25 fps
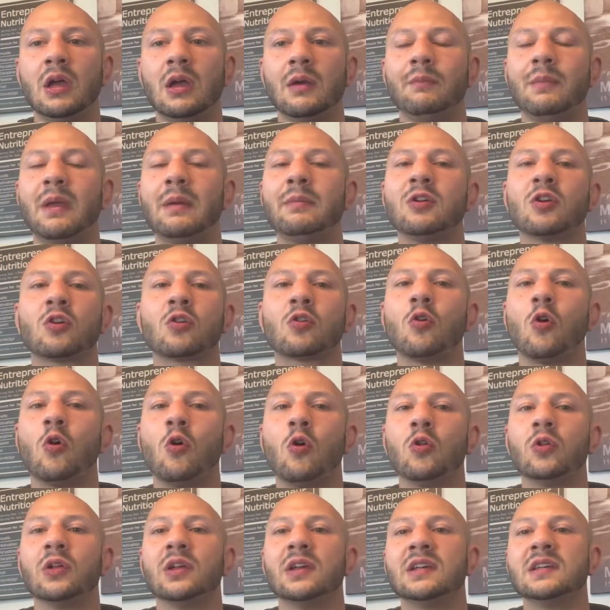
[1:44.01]
Maybe your
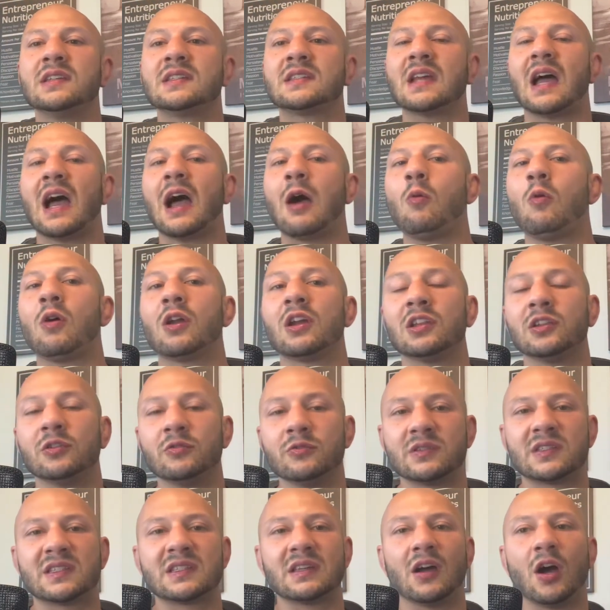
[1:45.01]
goal is, I want to
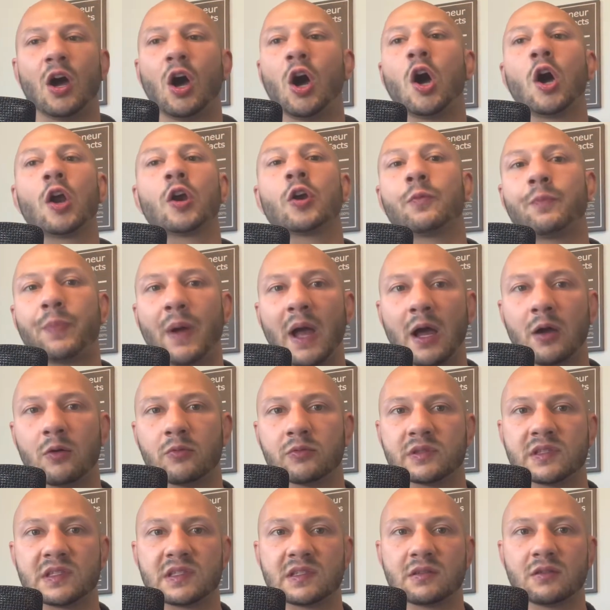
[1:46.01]
lose 100
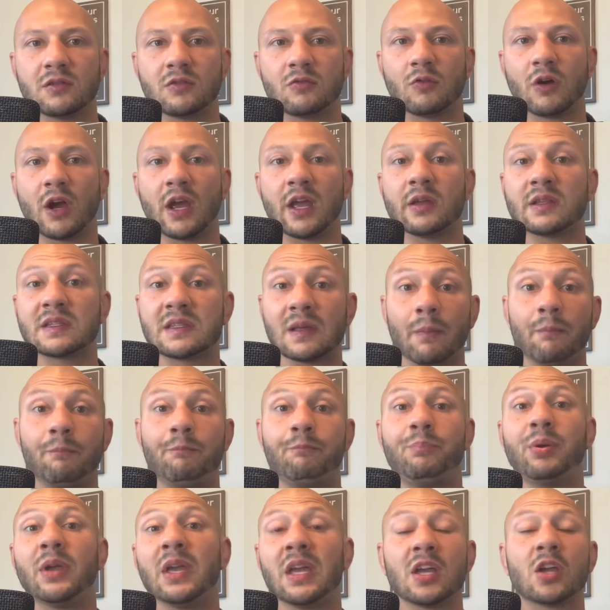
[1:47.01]
pounds, right? It's a
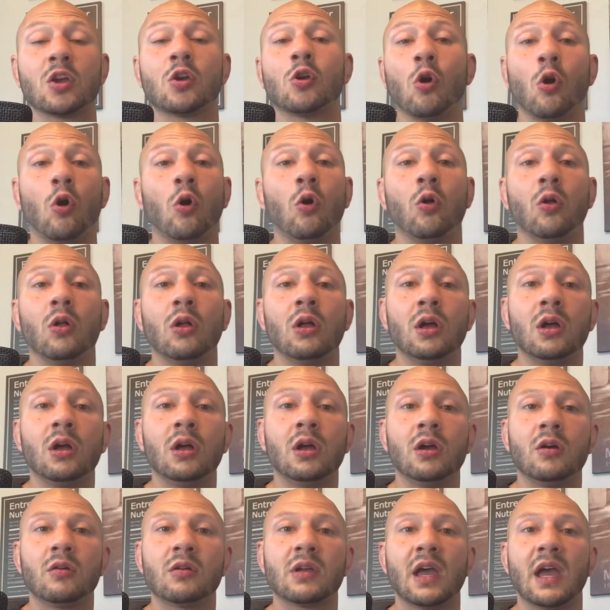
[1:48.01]
big goal,
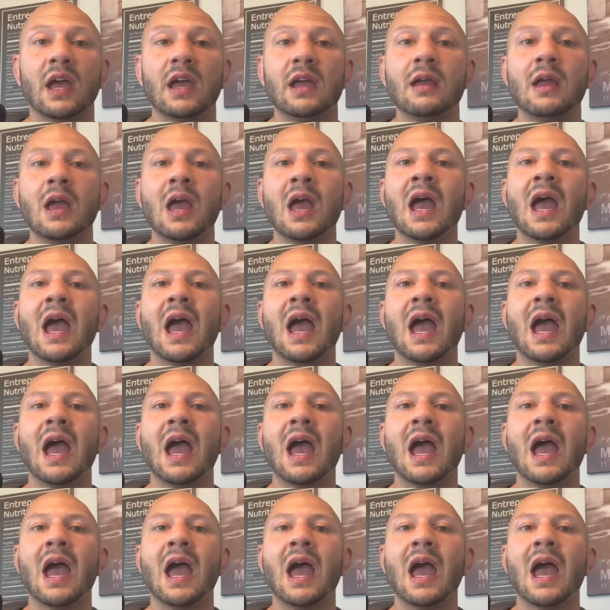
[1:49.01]
okay?